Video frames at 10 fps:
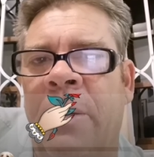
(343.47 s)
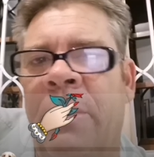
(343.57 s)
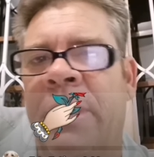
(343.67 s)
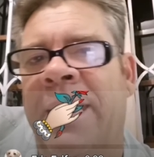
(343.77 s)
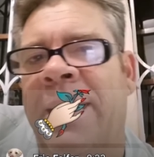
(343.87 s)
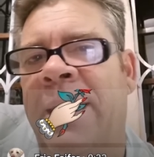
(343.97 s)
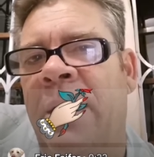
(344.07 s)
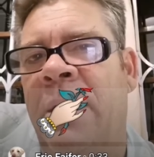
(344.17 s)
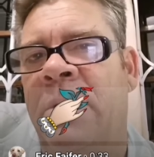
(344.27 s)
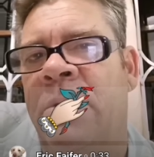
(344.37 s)
with a
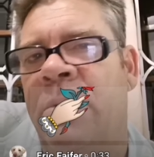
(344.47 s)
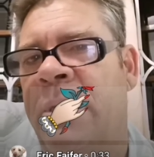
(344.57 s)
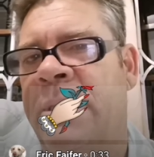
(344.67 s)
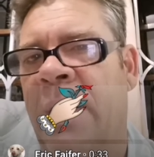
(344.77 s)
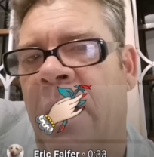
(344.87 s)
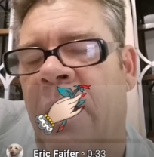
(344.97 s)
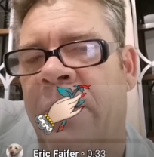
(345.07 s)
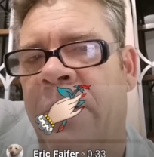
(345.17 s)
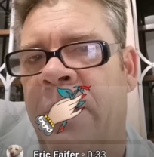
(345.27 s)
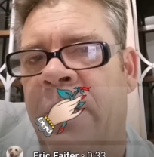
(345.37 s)
keel to the
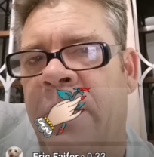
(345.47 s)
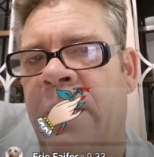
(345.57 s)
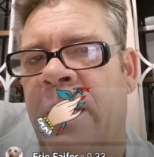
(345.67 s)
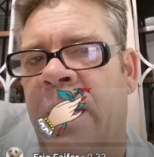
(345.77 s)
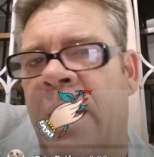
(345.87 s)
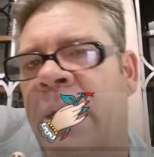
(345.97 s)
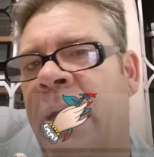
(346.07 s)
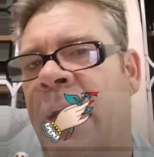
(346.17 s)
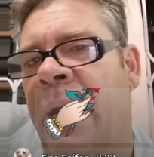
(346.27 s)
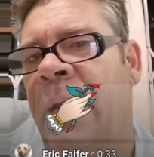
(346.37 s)
south and
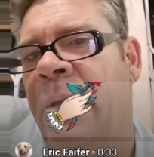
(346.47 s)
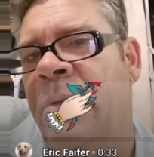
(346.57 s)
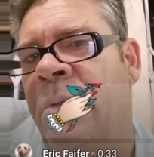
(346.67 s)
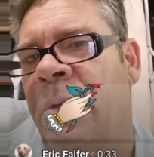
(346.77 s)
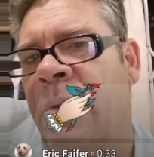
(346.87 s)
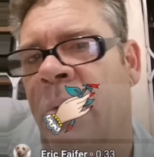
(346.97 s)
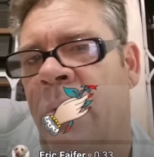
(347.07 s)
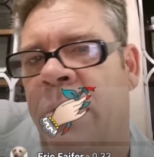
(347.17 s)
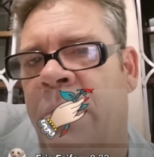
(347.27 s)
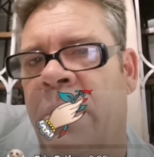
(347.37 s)
a railing to the
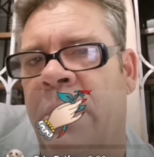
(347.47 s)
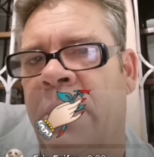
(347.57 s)
north.